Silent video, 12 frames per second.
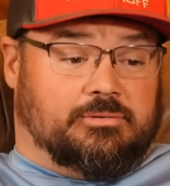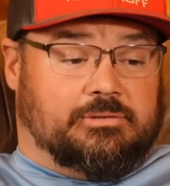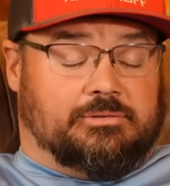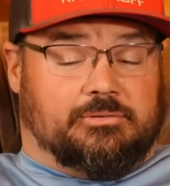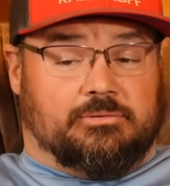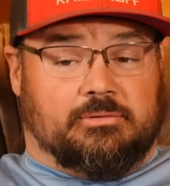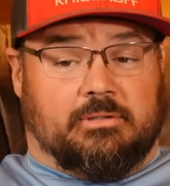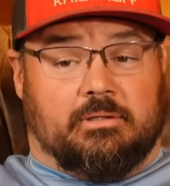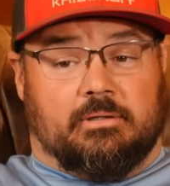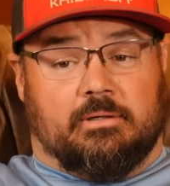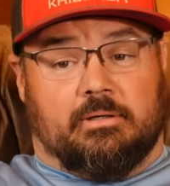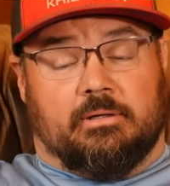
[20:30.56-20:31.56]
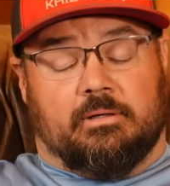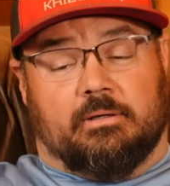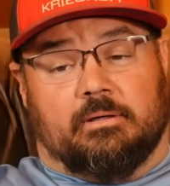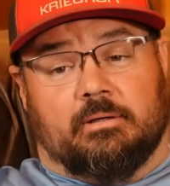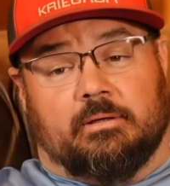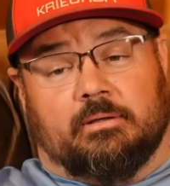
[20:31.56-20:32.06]
is
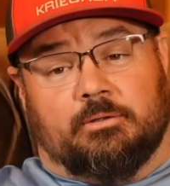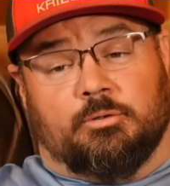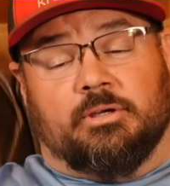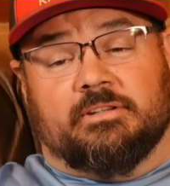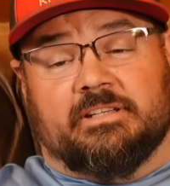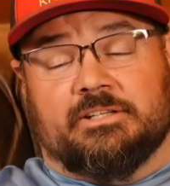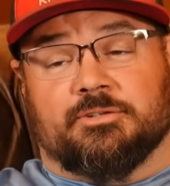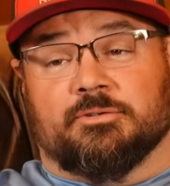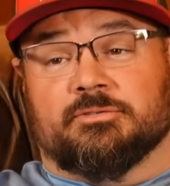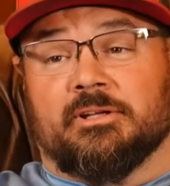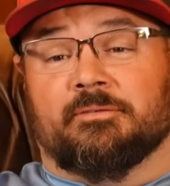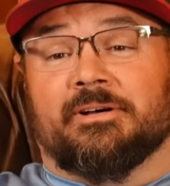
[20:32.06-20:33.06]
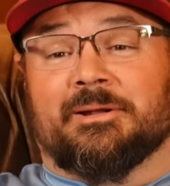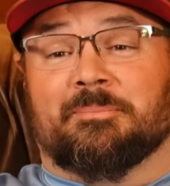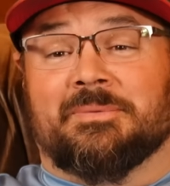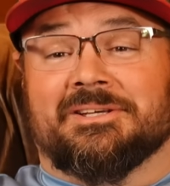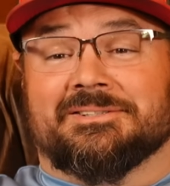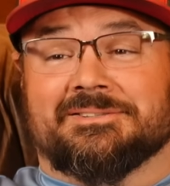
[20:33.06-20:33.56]
you can teach yourself how to
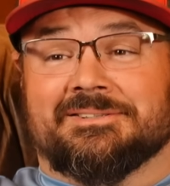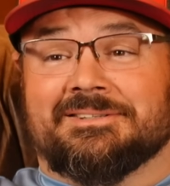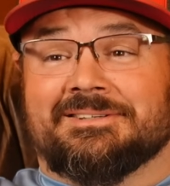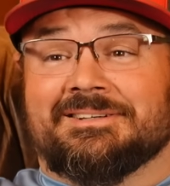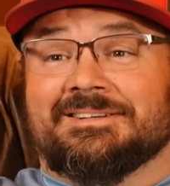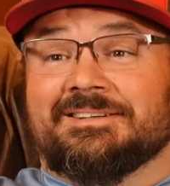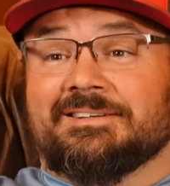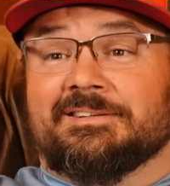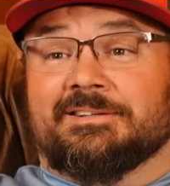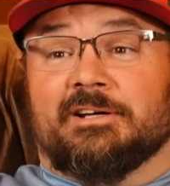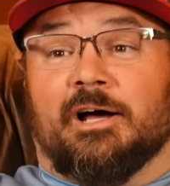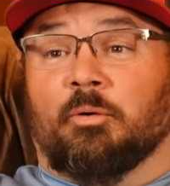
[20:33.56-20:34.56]
miss. I